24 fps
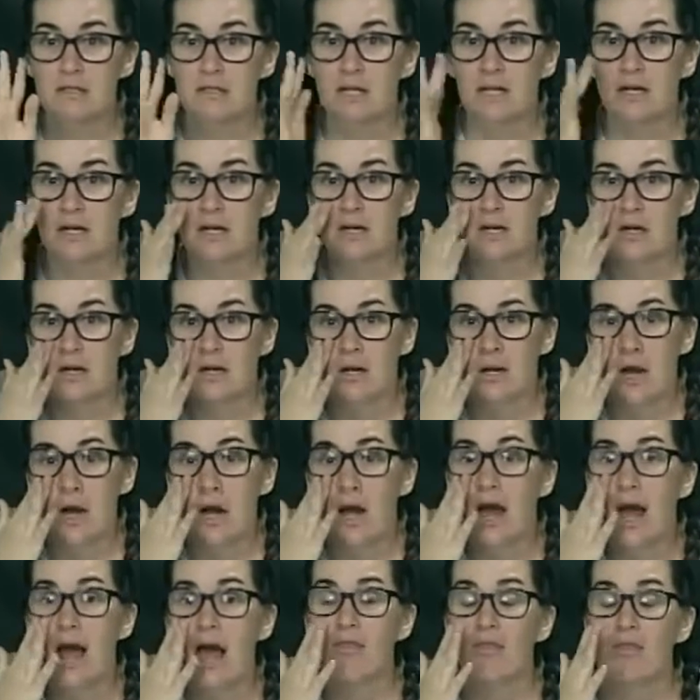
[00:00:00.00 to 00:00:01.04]
They're
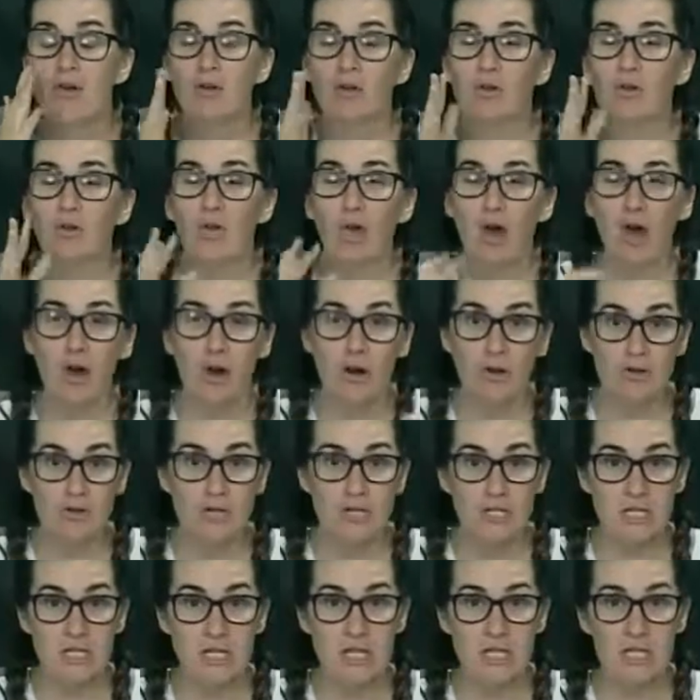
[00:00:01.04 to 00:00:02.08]

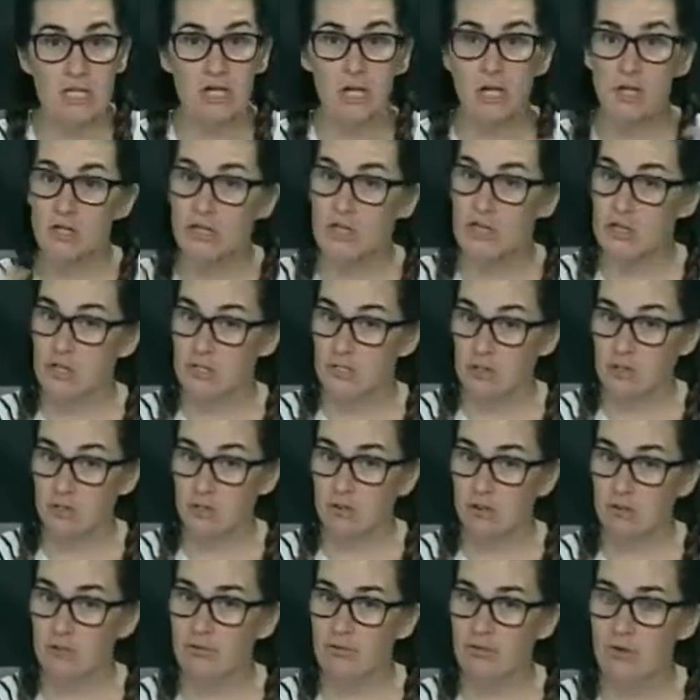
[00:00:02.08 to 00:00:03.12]
largely
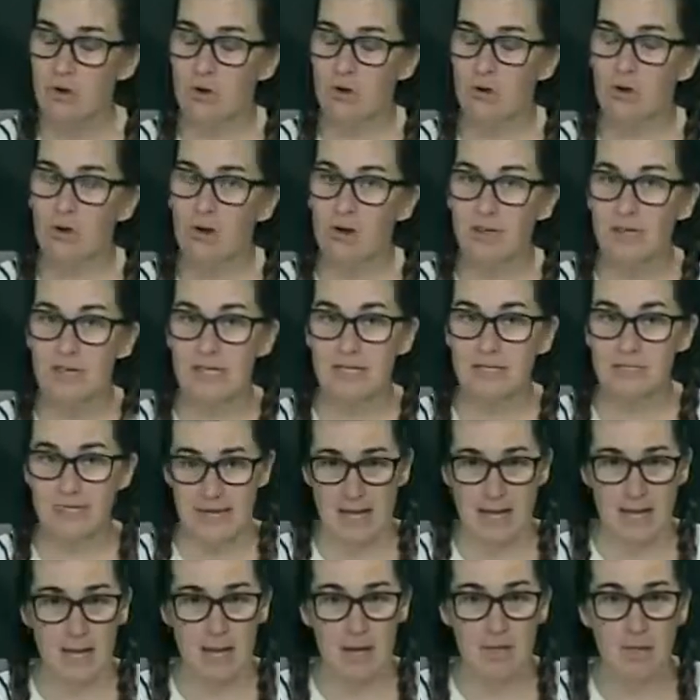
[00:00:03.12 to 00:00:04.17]
conserved or the
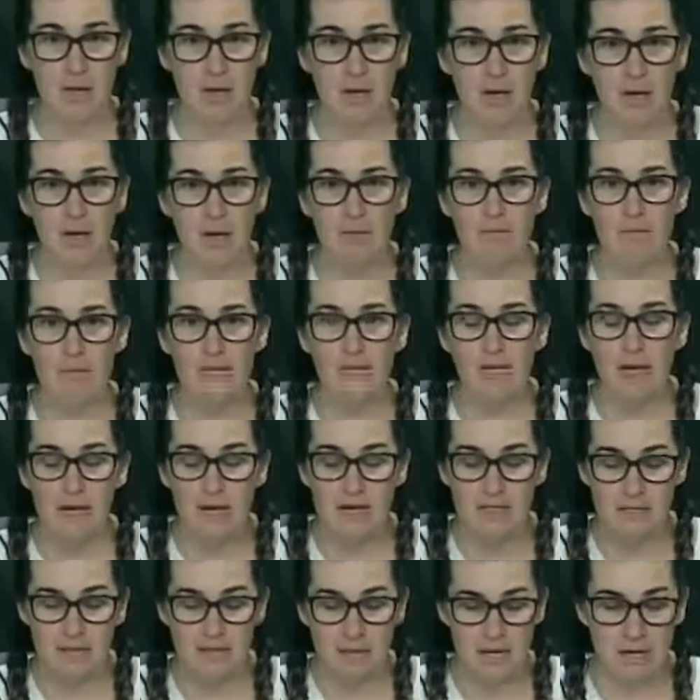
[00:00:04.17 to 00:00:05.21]
same
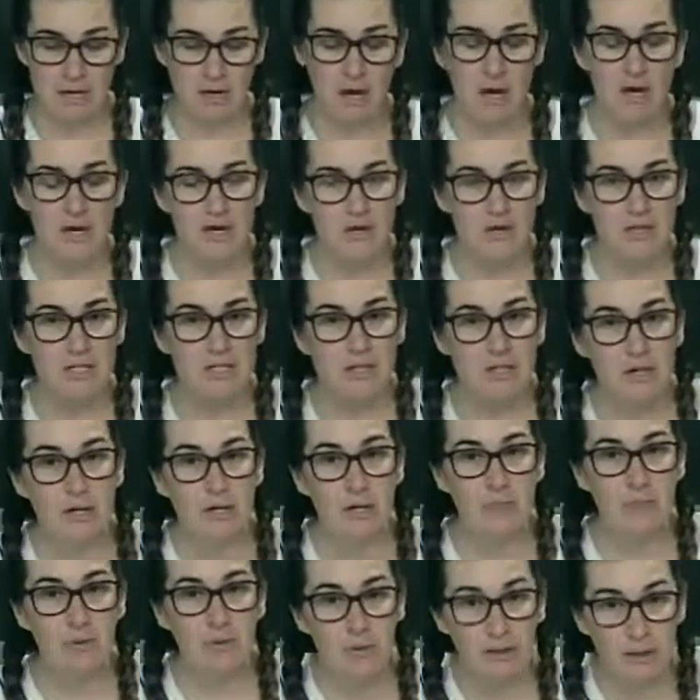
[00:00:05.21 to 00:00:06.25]
because the mitochondria is
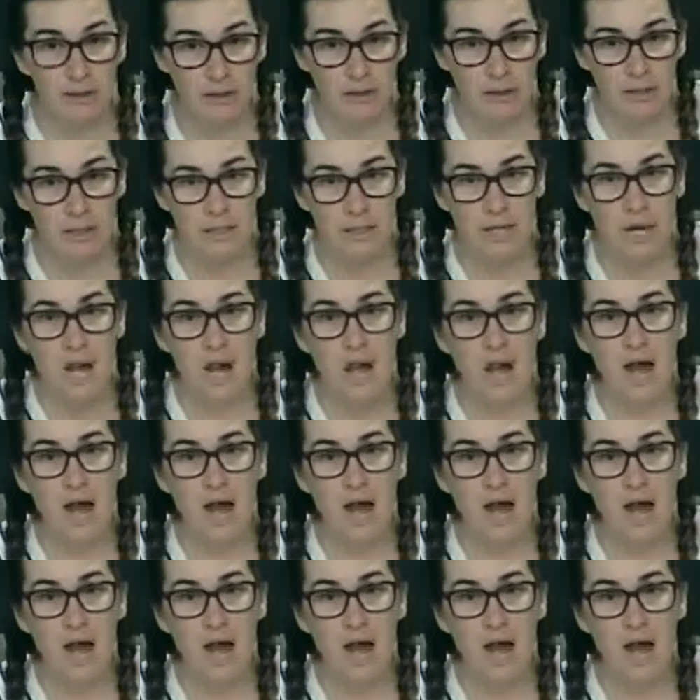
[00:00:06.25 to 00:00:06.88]
very important.